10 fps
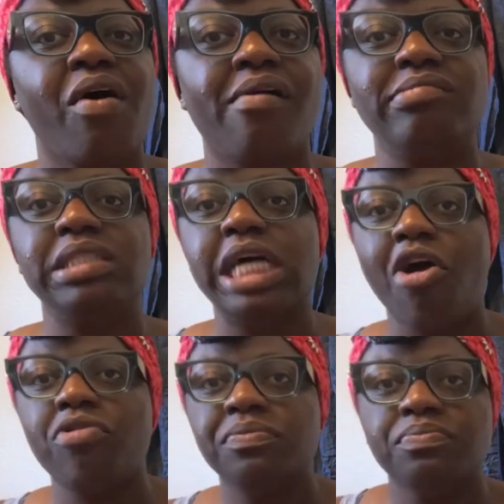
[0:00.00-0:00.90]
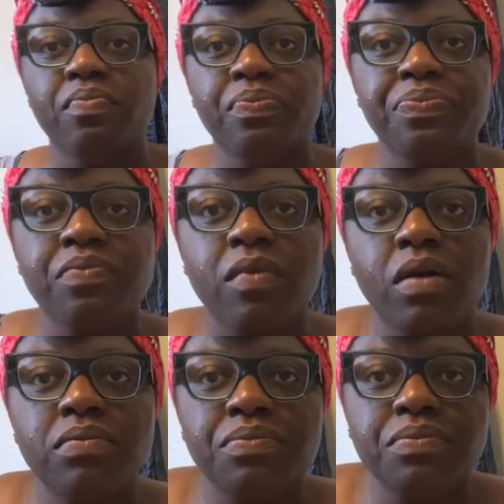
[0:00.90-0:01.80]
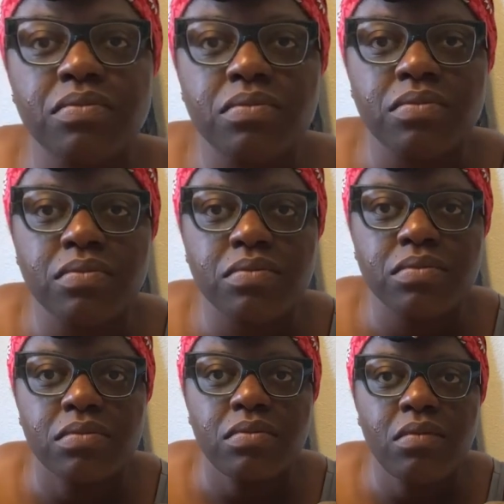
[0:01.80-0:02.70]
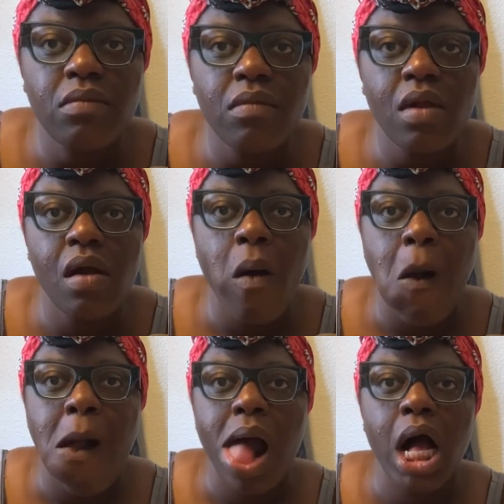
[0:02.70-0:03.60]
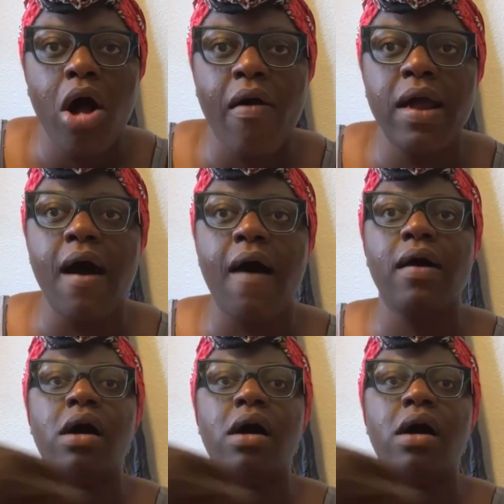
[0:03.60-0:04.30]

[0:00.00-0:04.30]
No. Man don't go through nothing. Man is good. Okay, y'all.